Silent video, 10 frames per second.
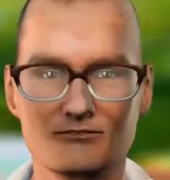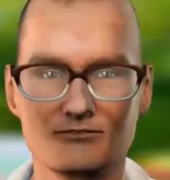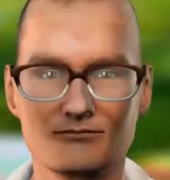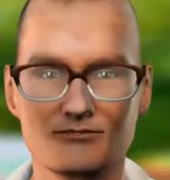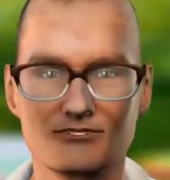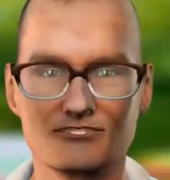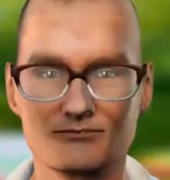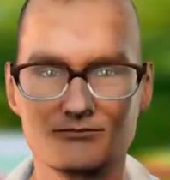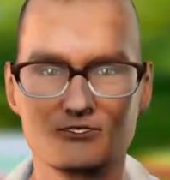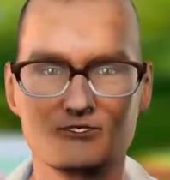human
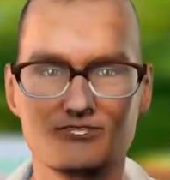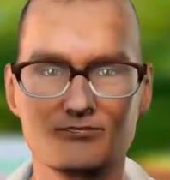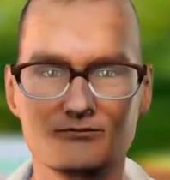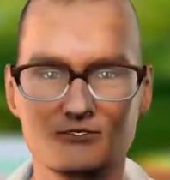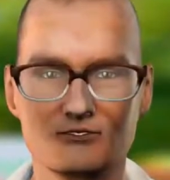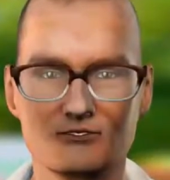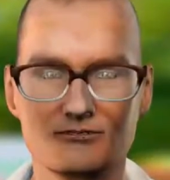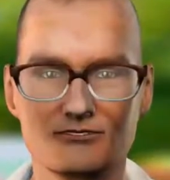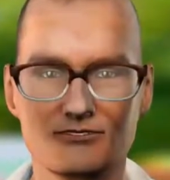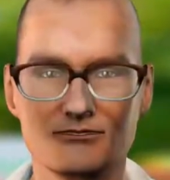source, someone who
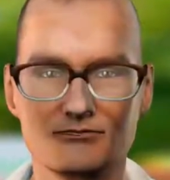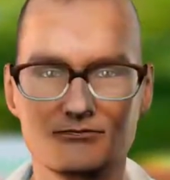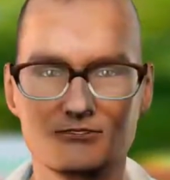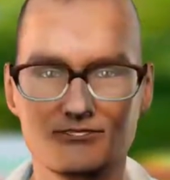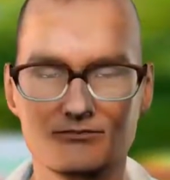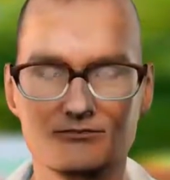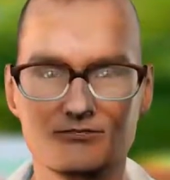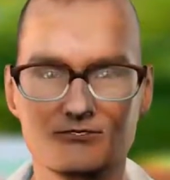was well-versed,